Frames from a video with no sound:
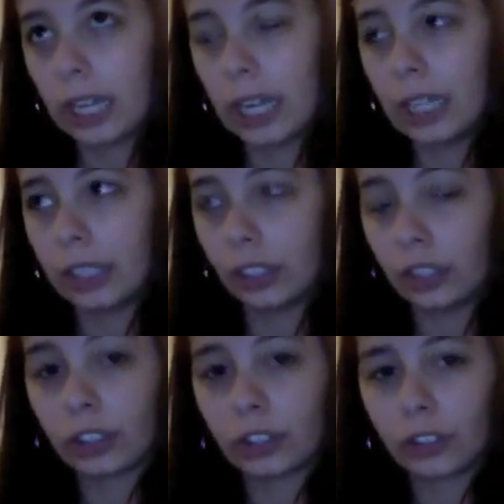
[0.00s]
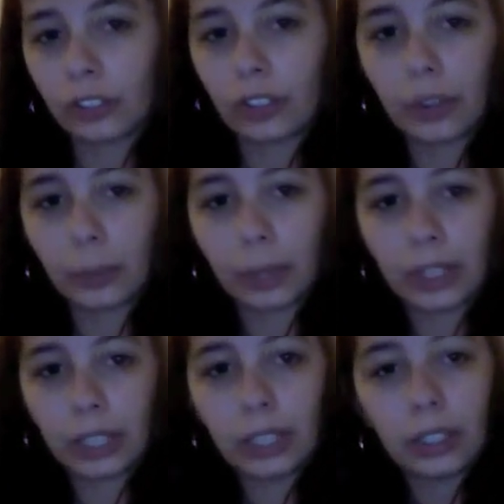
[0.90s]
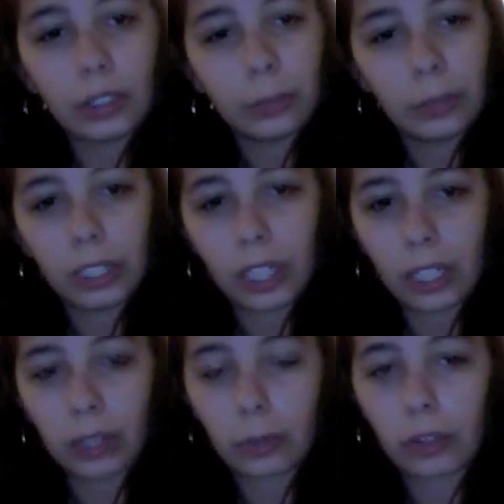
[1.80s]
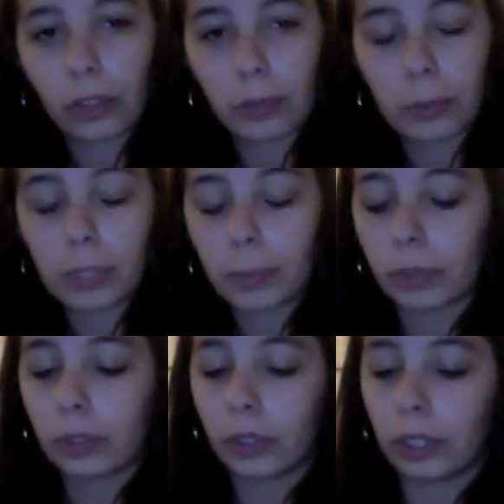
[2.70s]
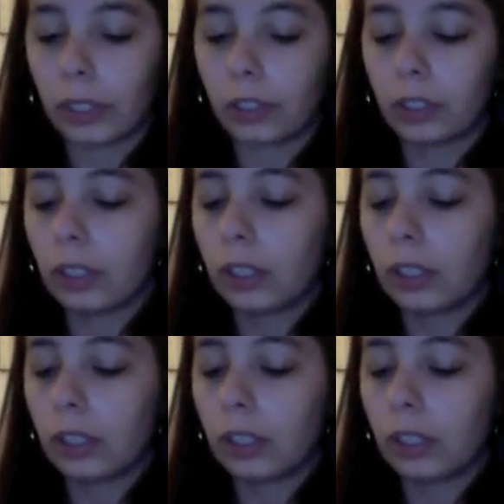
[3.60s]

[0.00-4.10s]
and the girls and the way they communicated with other people, and